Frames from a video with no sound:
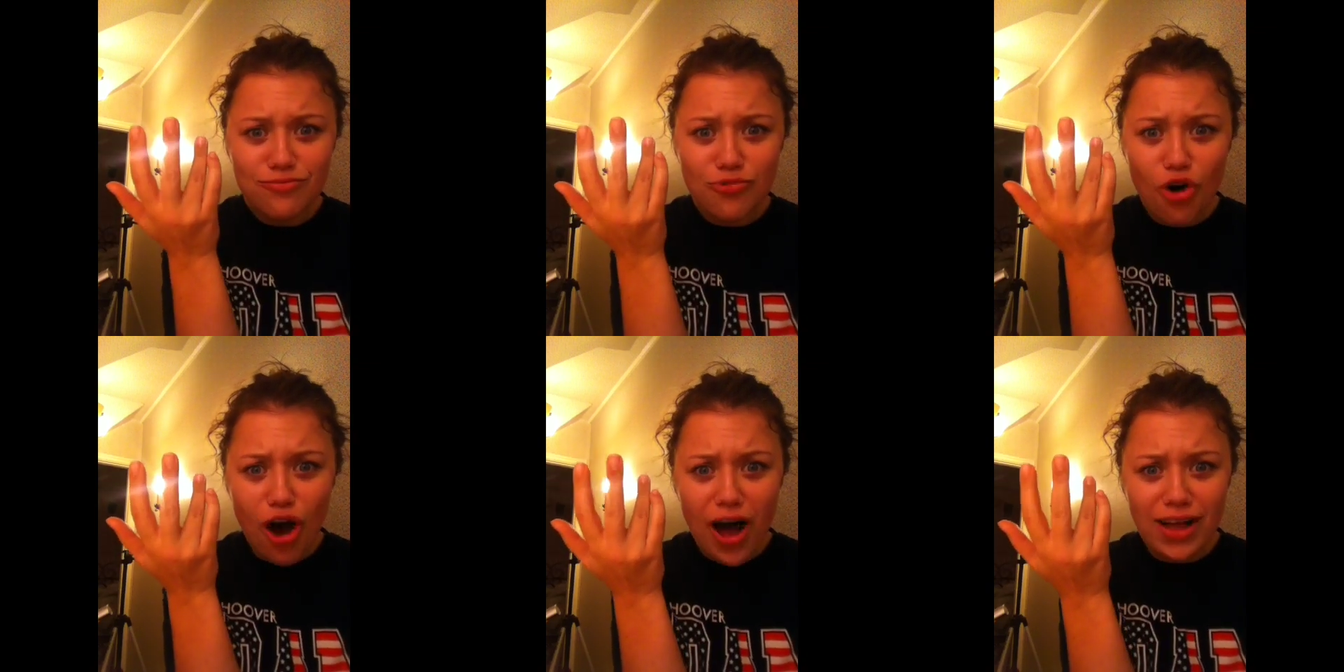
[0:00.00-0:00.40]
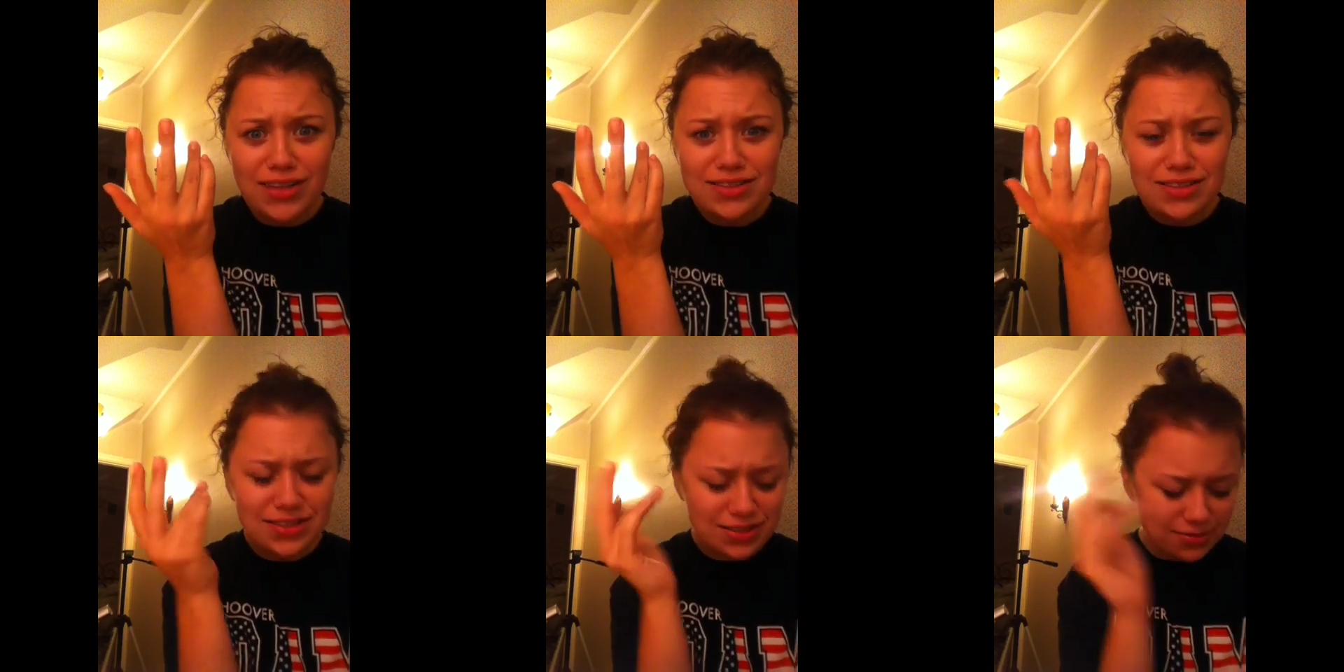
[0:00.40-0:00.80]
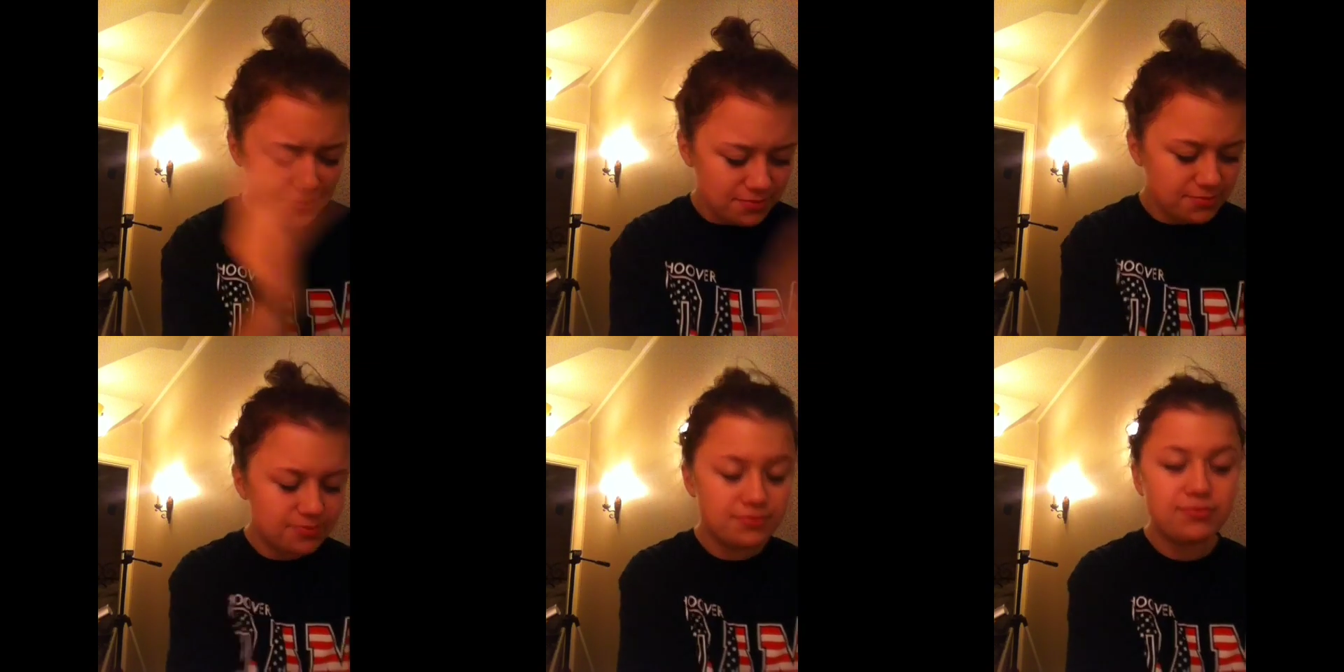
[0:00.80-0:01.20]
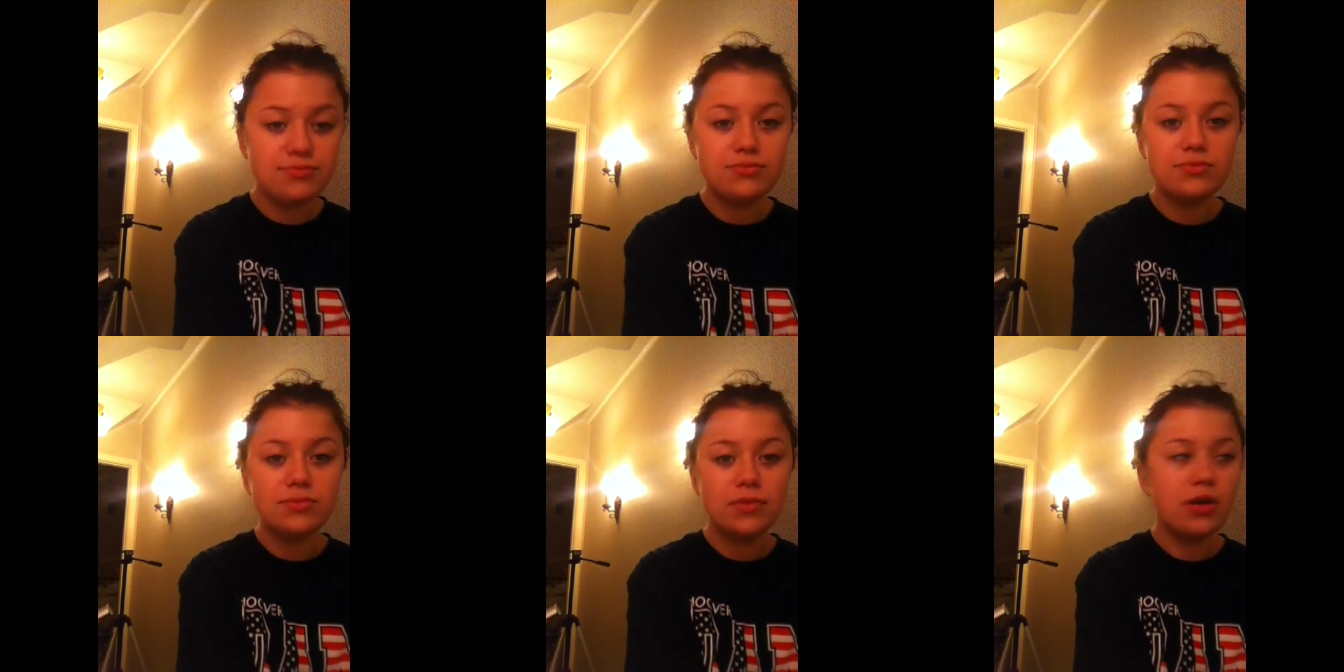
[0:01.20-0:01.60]
What?
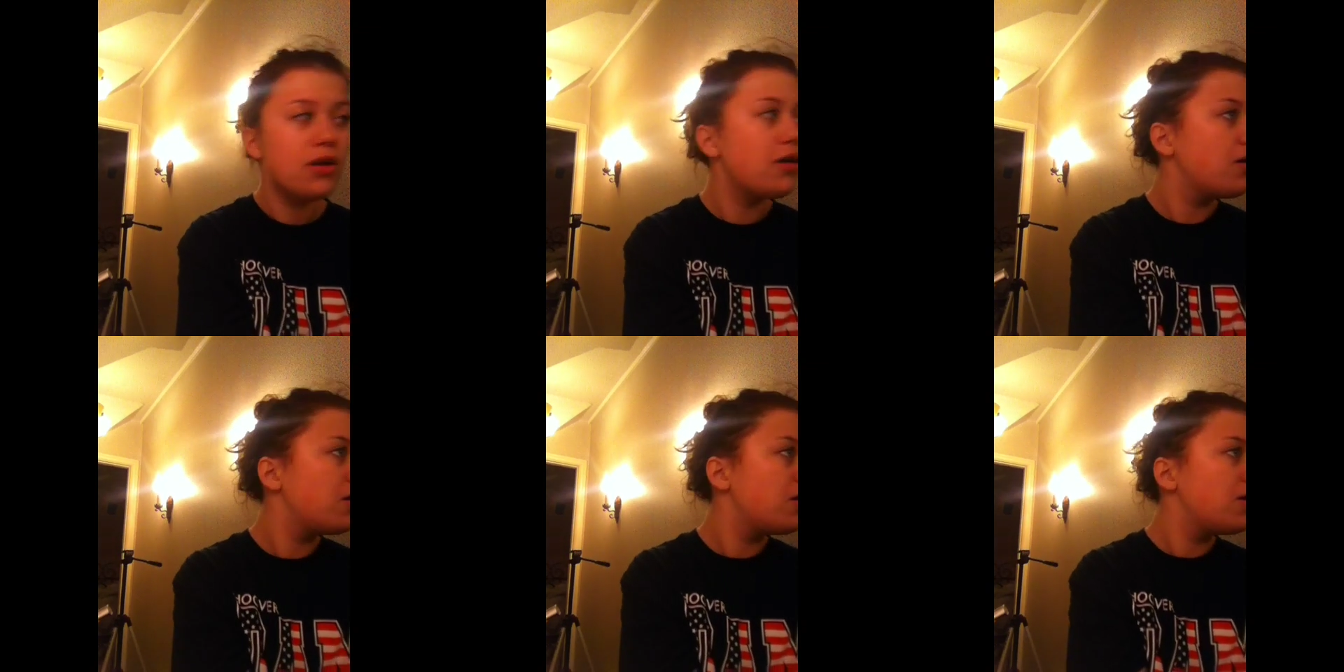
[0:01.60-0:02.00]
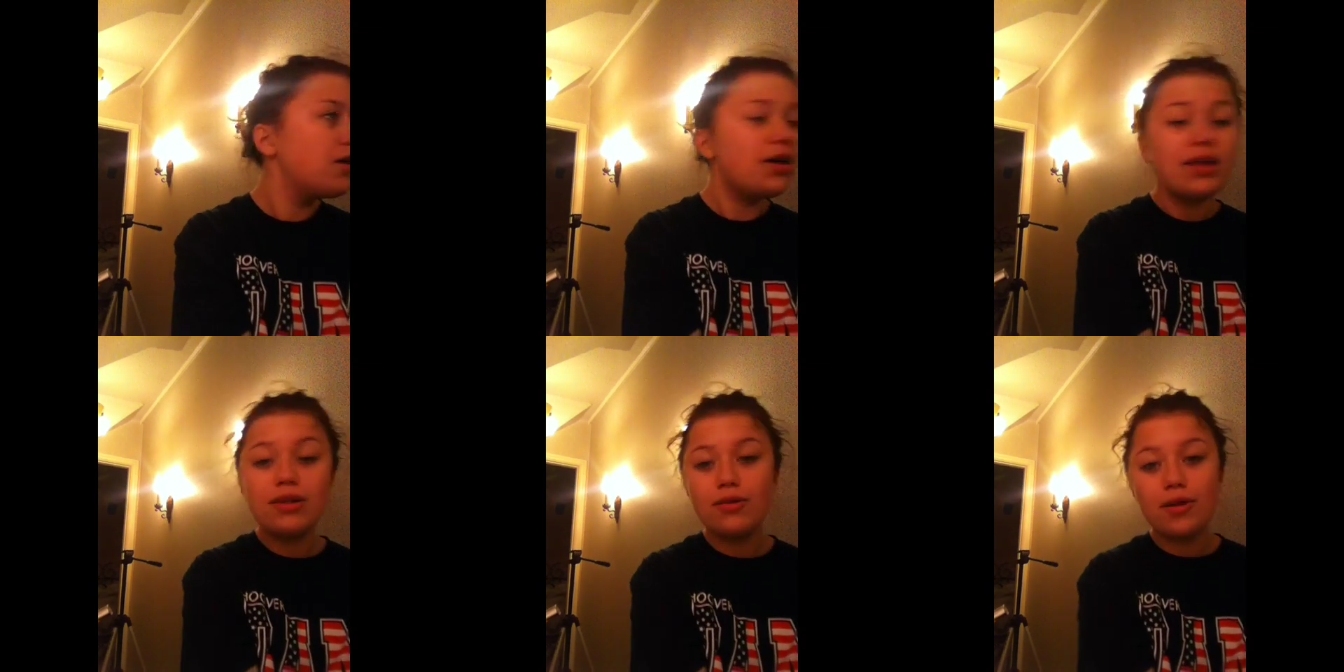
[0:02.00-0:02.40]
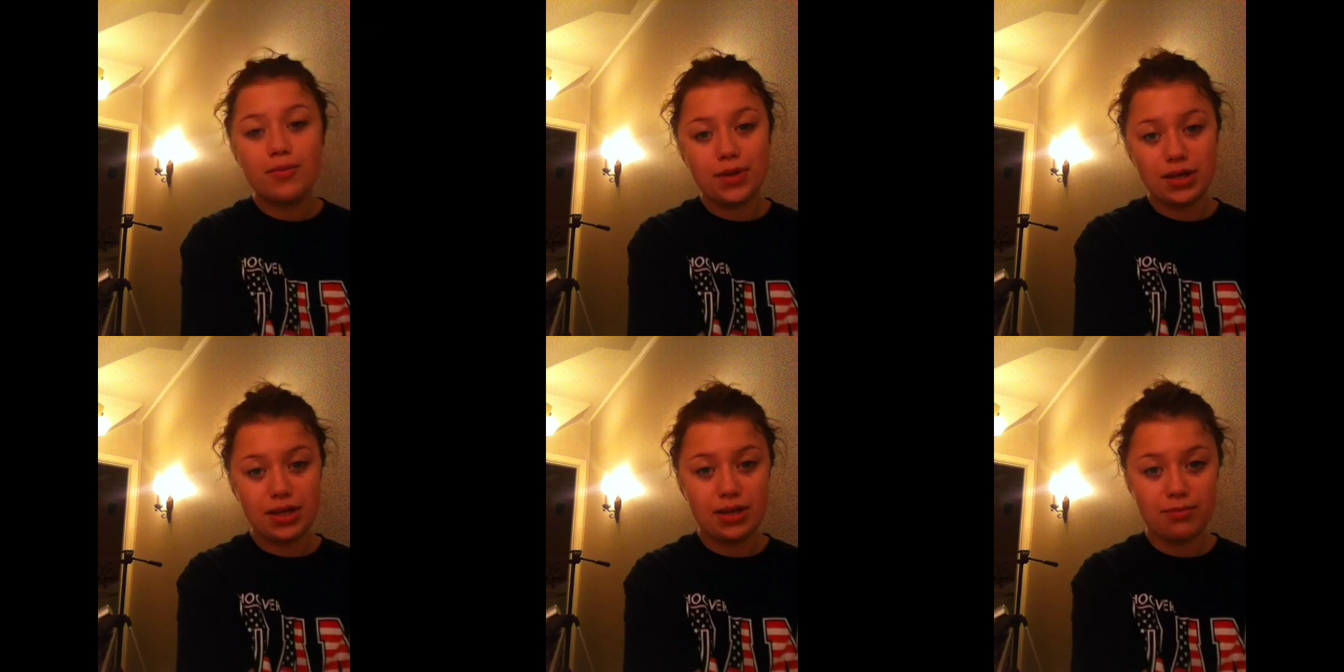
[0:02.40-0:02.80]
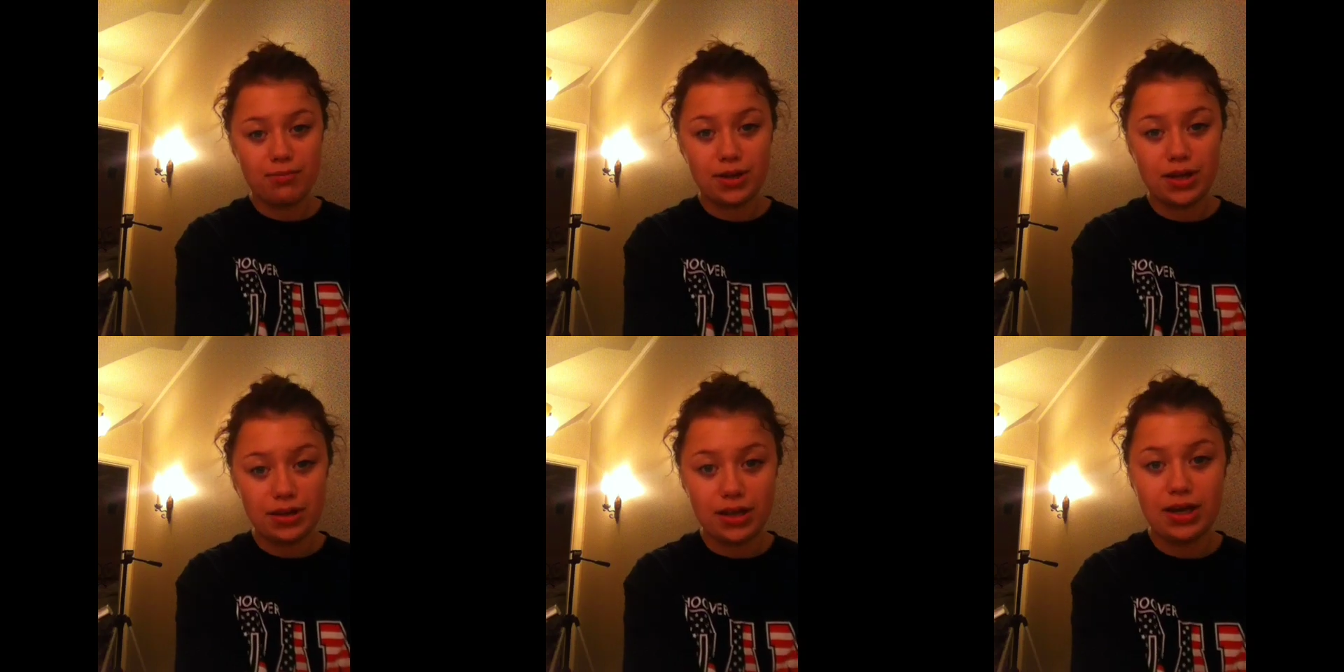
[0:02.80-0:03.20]
And then I'm gonna get in
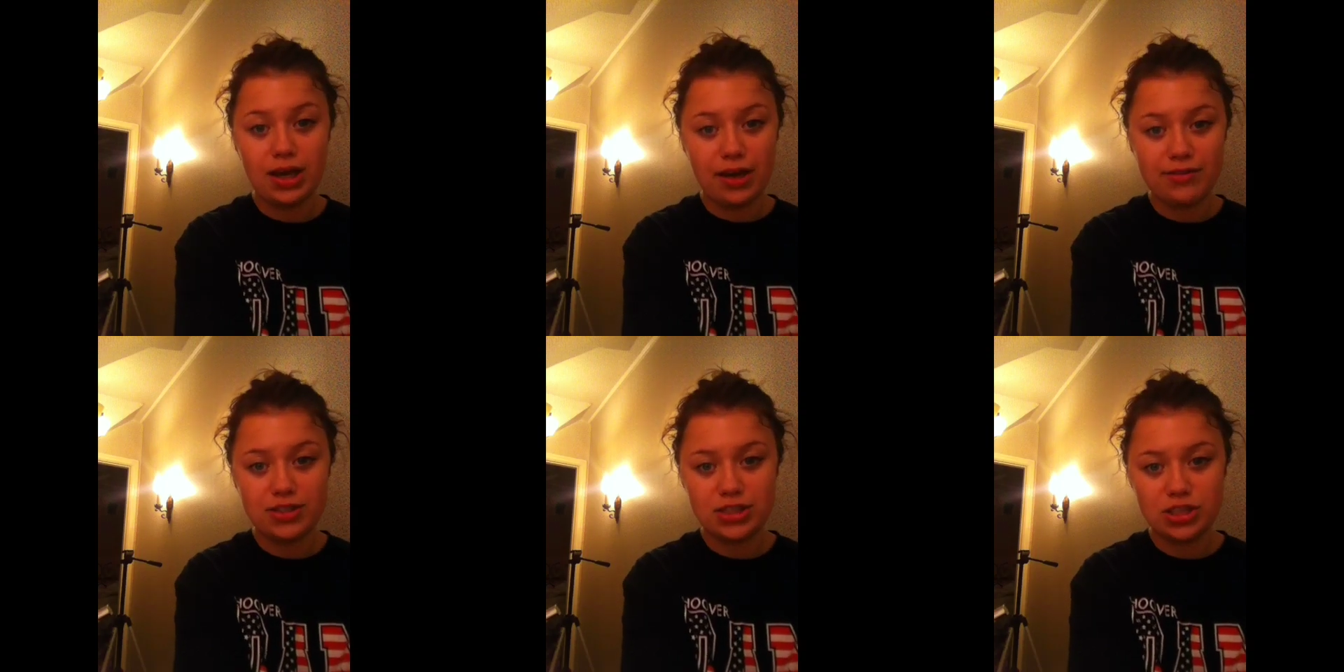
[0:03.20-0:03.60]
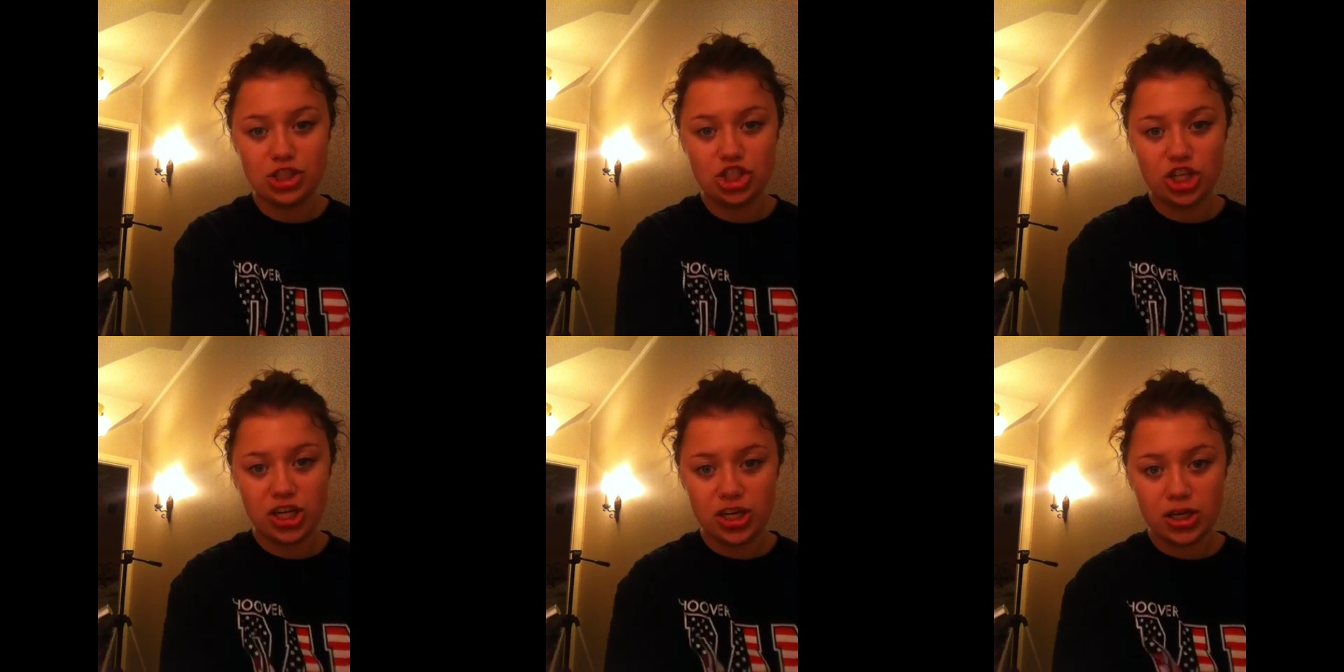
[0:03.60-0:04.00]
bed and like have a seizure.